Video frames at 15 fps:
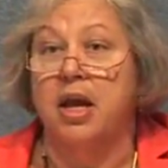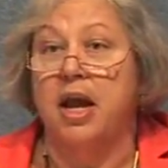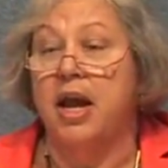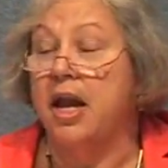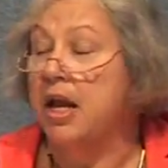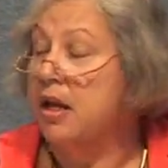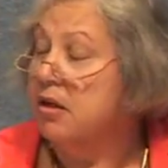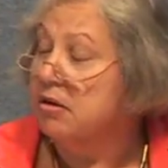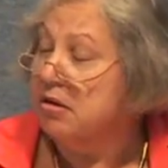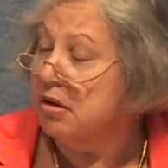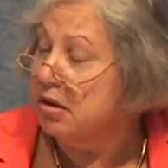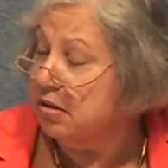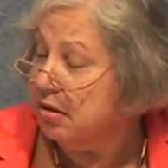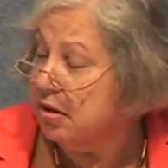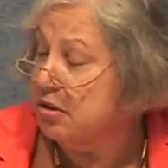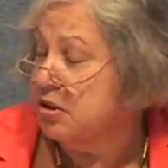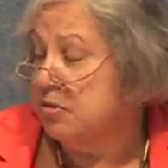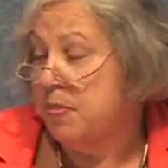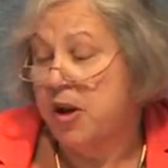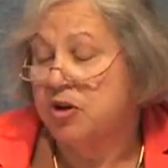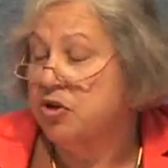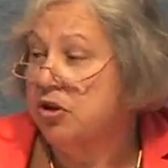and
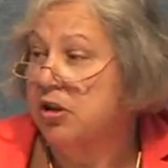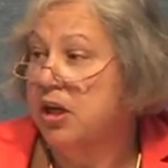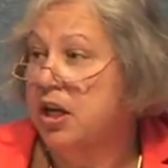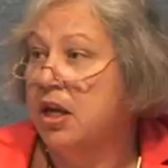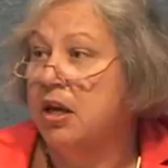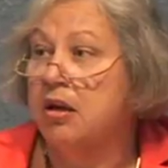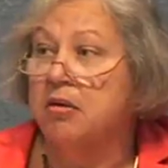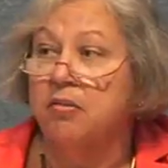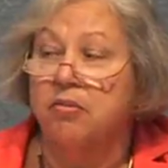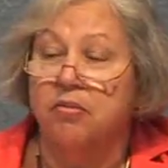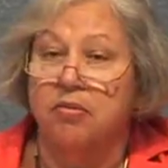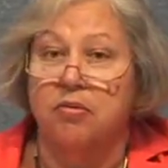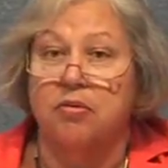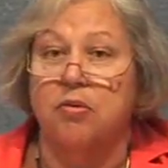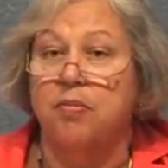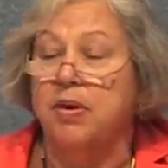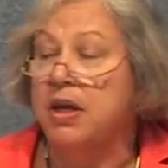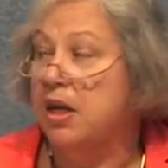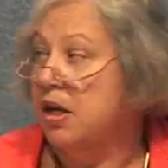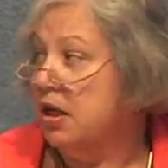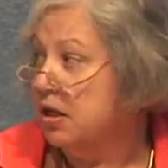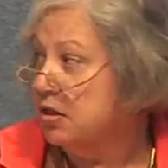especially the
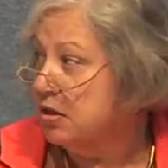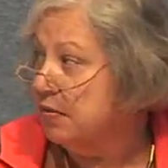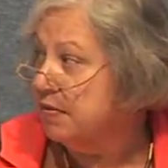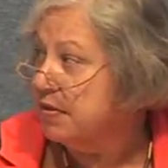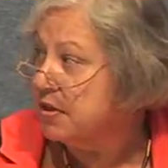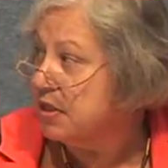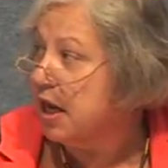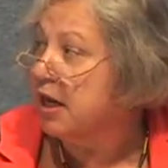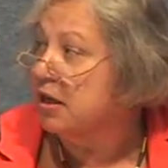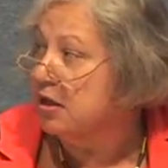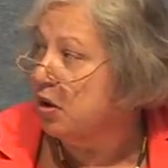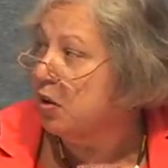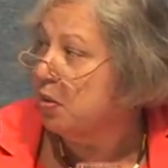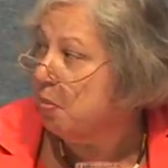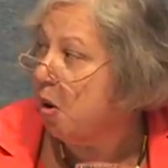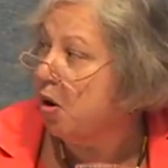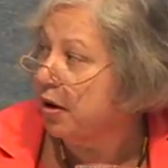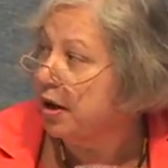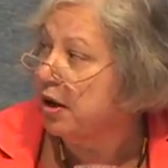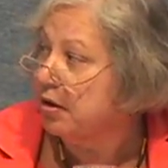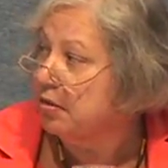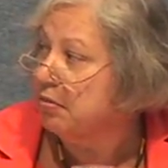beginnings of a secondary
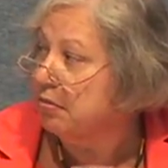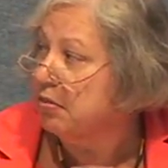market